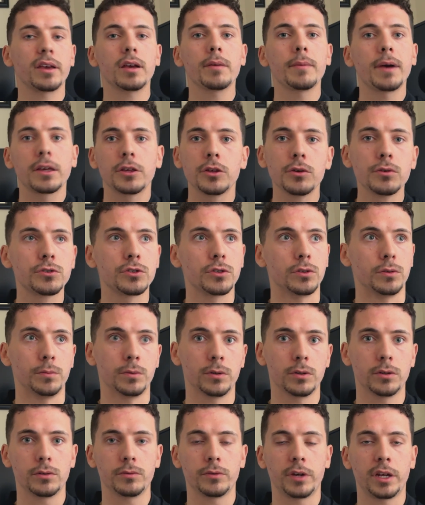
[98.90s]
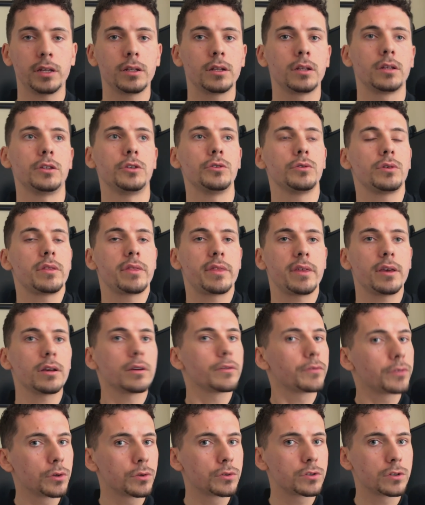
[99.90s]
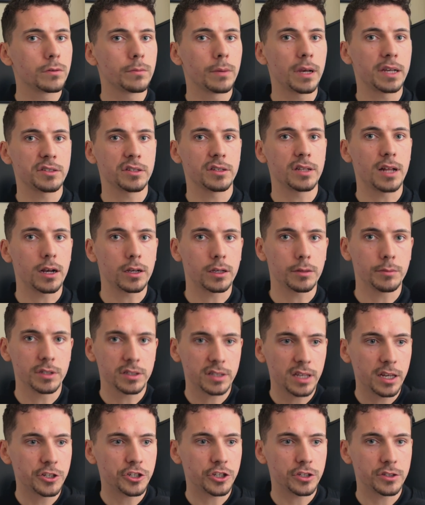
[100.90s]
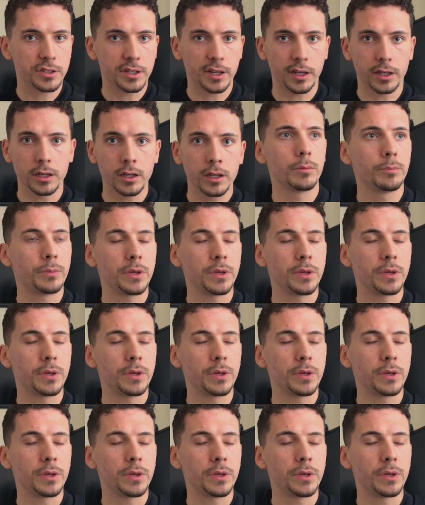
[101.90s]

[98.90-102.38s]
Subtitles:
about YouTube. Right? You can think of YouTube as a documentation site.